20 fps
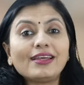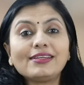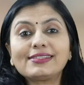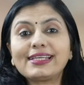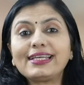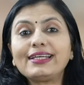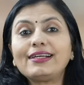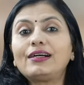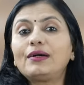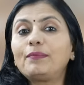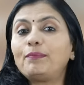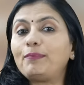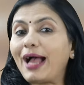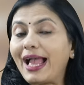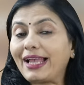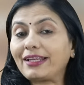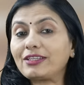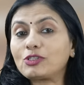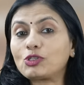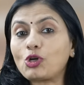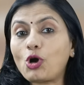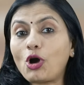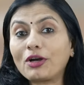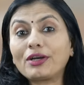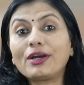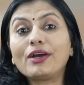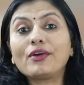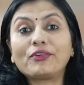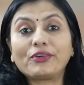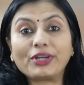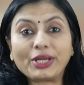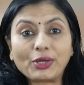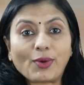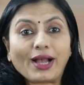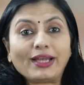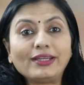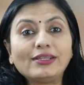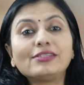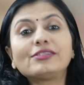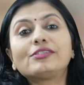Analyzing a bank stock
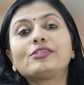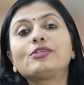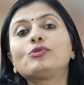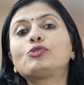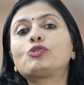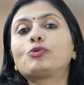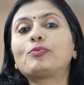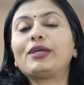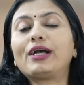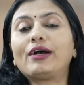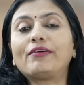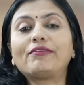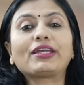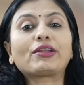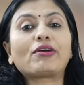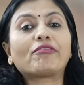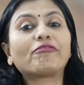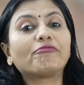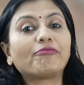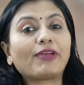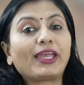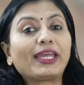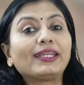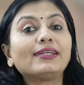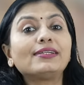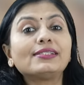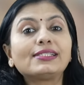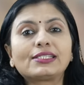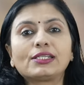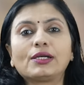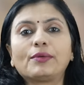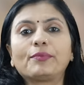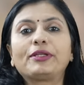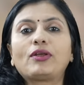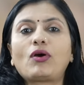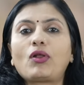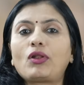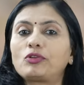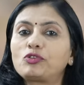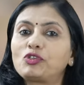requires you to be aware of various
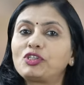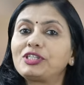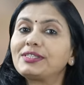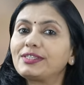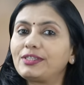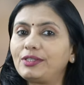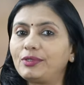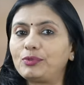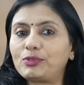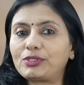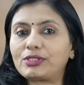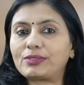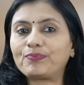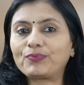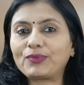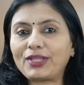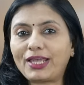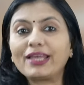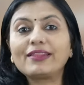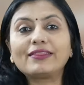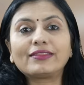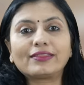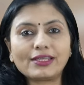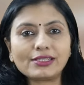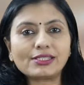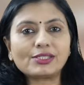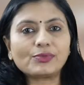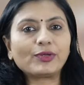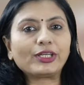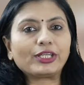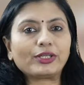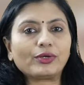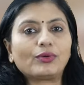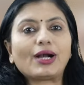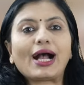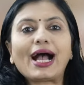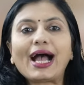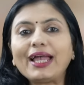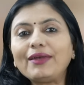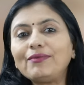terminologies used. In this video,
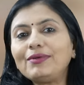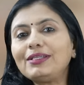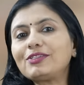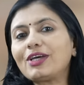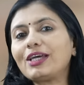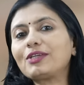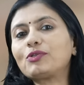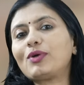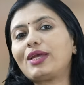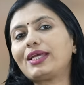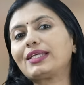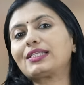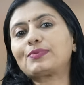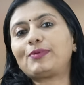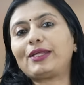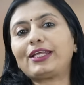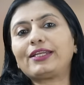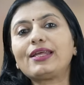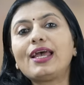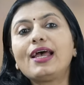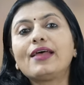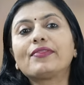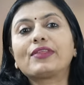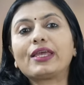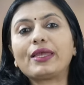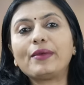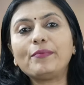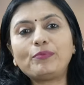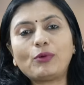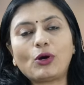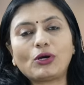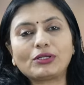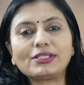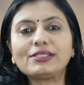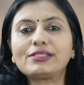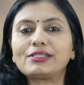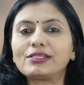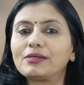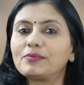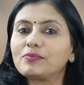I will try to explain the
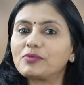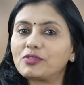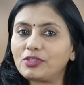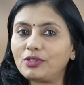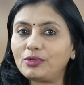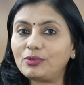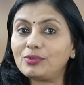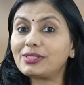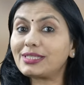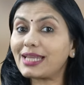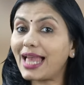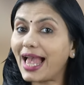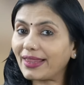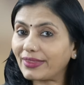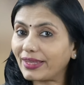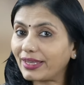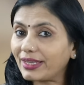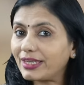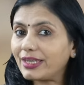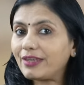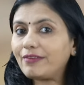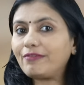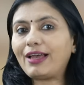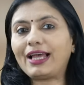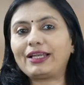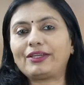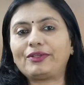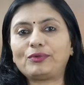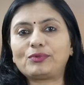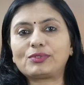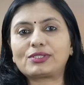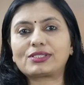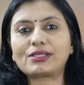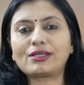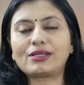important terms used and the key values.